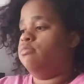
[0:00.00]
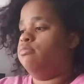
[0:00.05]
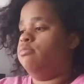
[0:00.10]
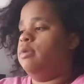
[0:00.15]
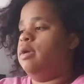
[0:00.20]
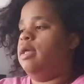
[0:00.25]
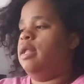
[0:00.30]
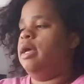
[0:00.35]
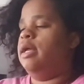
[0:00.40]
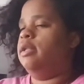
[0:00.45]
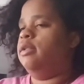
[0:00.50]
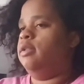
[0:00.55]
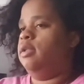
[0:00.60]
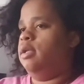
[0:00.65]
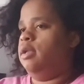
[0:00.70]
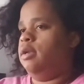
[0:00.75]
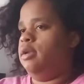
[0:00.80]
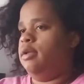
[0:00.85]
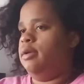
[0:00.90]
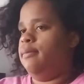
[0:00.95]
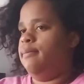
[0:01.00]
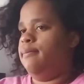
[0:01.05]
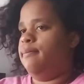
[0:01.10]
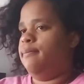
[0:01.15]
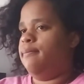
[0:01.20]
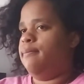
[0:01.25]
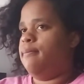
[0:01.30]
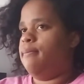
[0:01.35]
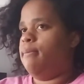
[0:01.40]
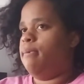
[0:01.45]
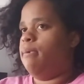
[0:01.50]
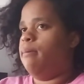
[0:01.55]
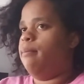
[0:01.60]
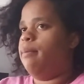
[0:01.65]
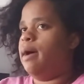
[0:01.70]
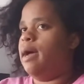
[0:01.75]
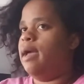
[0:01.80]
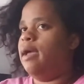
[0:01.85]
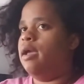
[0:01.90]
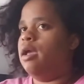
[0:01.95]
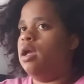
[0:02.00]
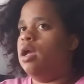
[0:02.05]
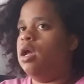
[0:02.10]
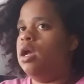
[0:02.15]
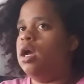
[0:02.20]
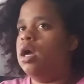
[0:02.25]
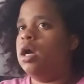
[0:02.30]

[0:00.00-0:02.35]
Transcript: and I deleted it. But I